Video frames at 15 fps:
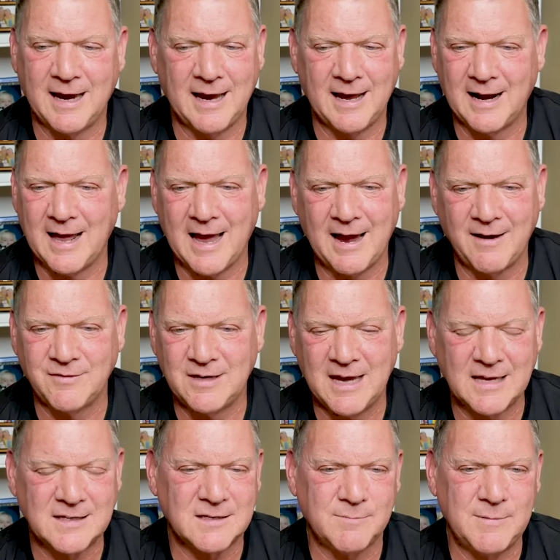and I've
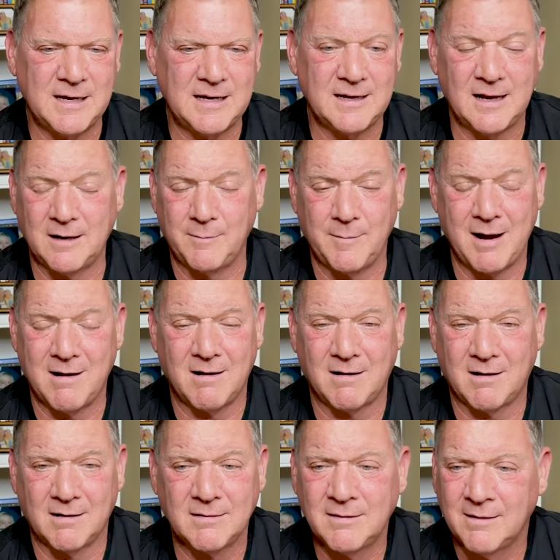yet to meet an
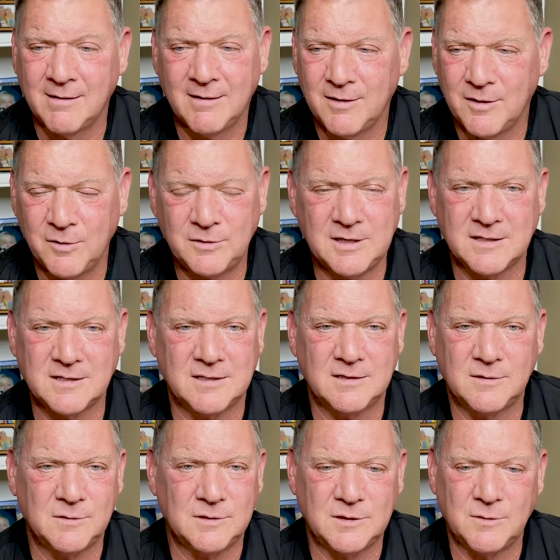American who
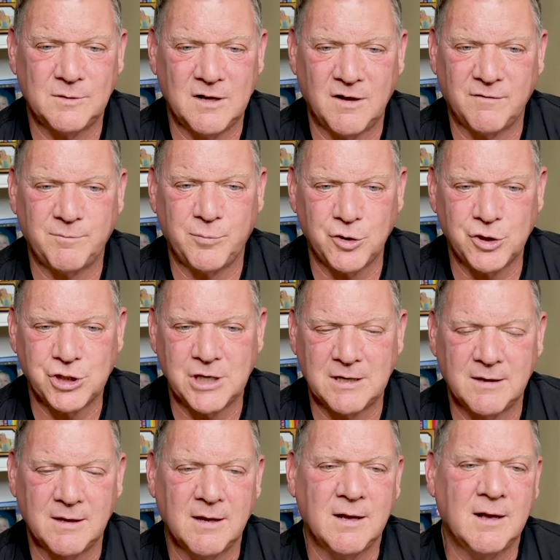doesn't do enough
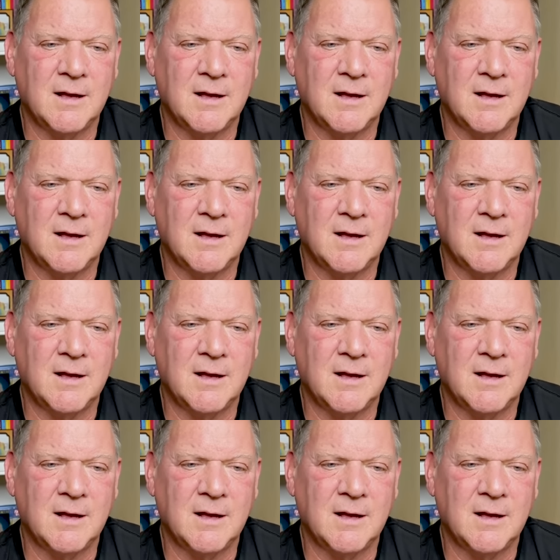pushing.